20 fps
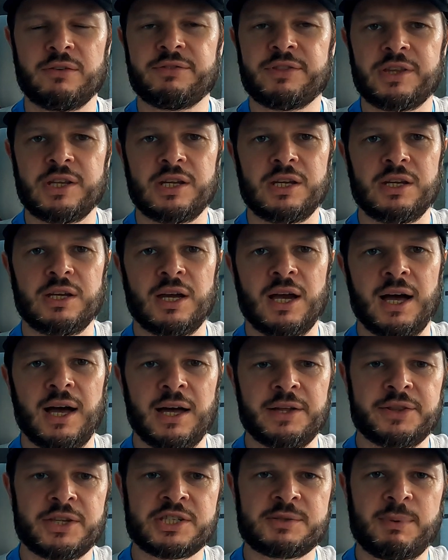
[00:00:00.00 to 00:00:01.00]
of the
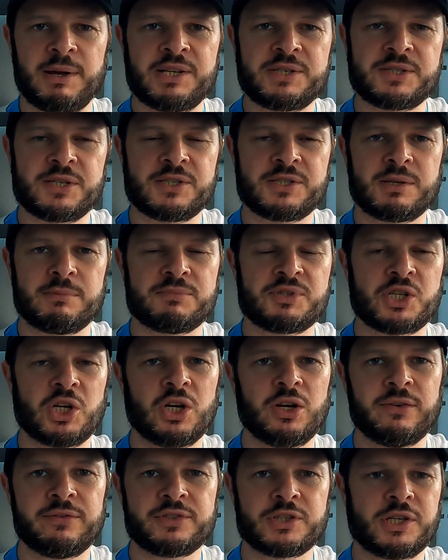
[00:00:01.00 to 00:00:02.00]
uh, dispenser
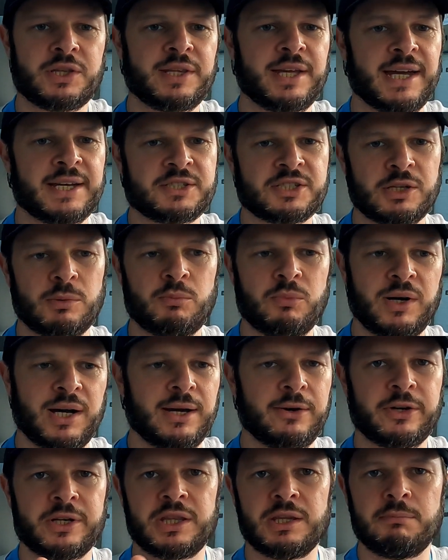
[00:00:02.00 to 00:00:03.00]
themselves in there
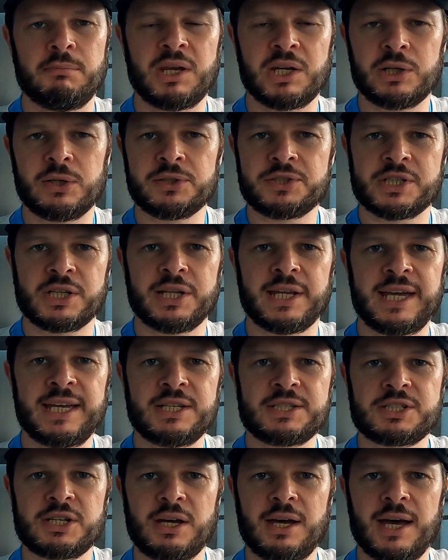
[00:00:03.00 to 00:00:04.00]
somewhere in the middle to
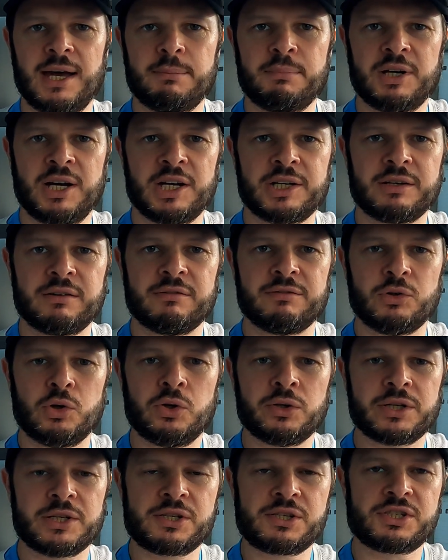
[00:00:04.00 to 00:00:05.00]
late uh, part of
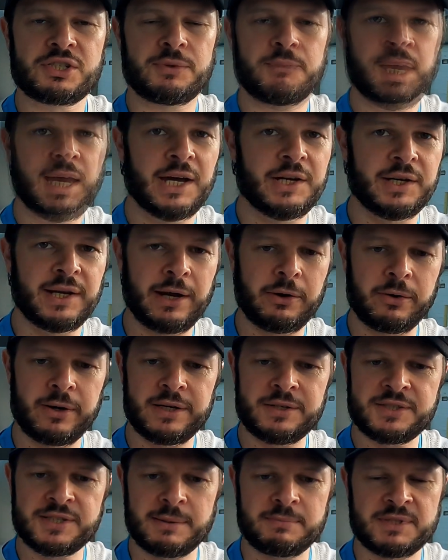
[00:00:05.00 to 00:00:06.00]
August. And now we're
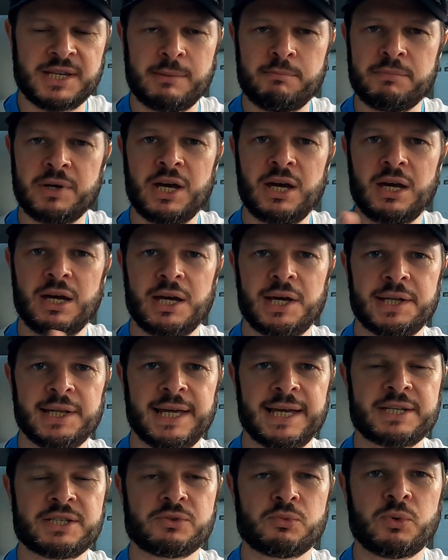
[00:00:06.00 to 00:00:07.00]
in September. Uh,
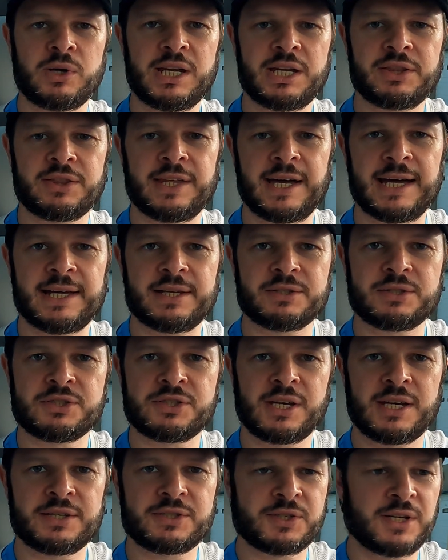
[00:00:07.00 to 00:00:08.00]
last week
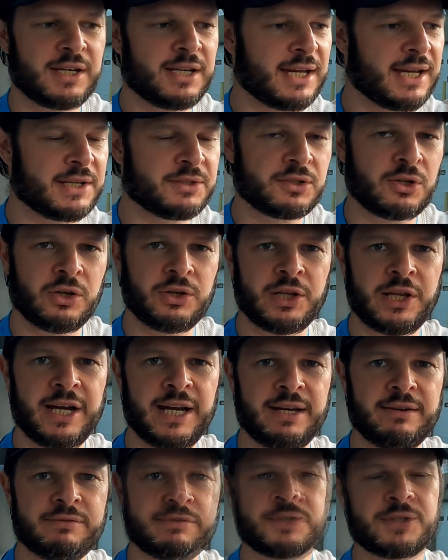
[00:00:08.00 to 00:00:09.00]
that uh, site has gone
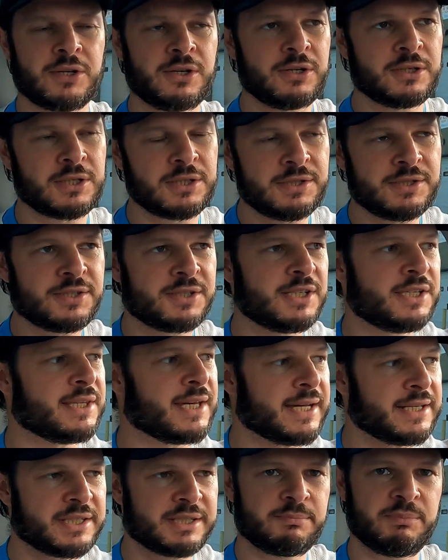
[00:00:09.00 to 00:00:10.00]
live, so you can see
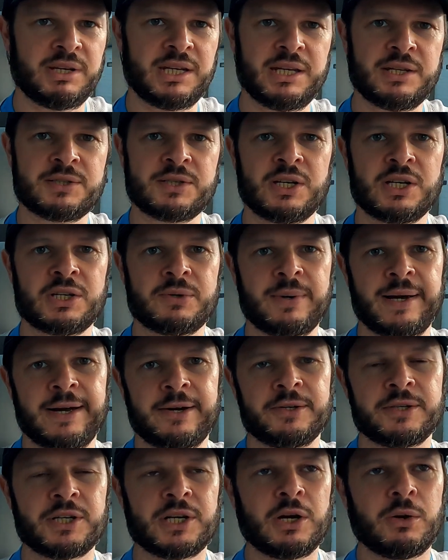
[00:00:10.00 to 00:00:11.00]
that speedy
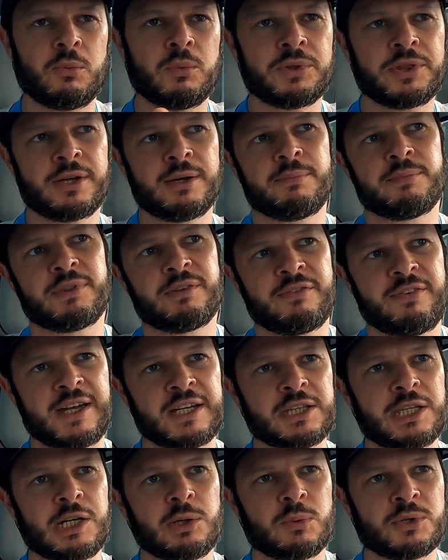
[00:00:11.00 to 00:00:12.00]
turnaround. You know, the, the
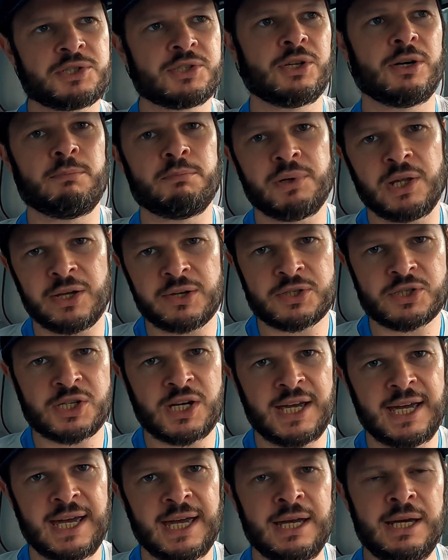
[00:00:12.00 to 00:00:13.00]
fact that it wasn't on
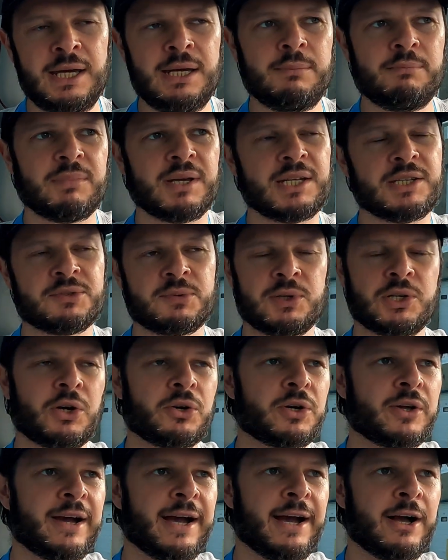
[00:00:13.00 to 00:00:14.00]
PlugShare means we
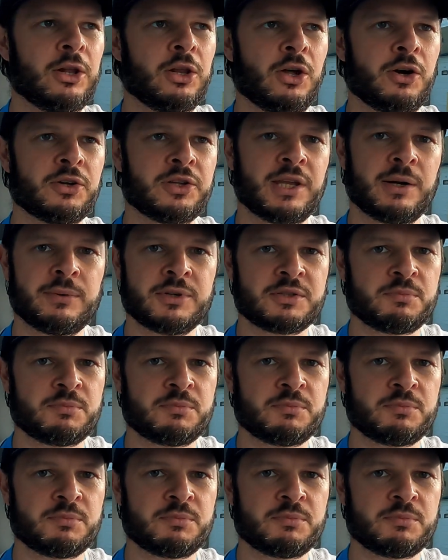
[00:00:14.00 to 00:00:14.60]
don't know how long there